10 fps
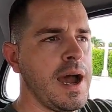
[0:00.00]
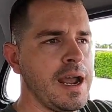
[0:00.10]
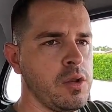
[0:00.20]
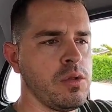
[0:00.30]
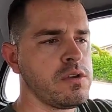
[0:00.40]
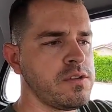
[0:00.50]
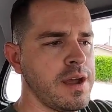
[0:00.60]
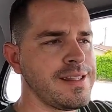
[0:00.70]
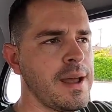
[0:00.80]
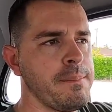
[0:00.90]
I know there's
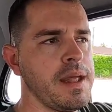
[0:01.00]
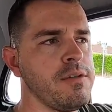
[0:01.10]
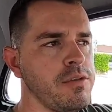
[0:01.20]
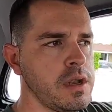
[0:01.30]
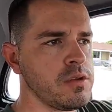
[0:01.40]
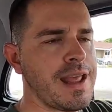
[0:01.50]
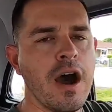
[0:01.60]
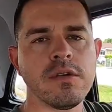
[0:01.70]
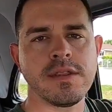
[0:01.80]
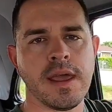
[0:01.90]
not that many videos
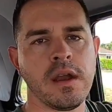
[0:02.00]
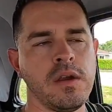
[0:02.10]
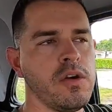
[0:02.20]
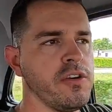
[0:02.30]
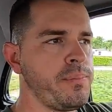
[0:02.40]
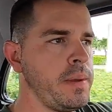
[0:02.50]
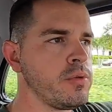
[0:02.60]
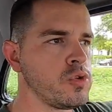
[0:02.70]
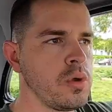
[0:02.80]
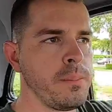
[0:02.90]
out there of
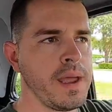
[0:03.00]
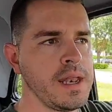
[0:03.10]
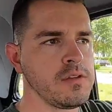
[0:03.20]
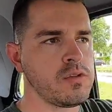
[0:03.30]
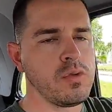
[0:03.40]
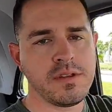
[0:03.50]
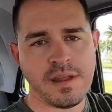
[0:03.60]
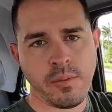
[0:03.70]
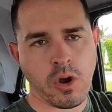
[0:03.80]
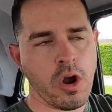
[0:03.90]
people doing maintenance to this
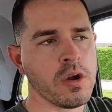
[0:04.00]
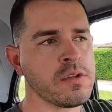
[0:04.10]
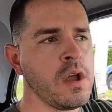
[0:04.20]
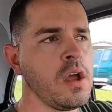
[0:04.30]
type of cars.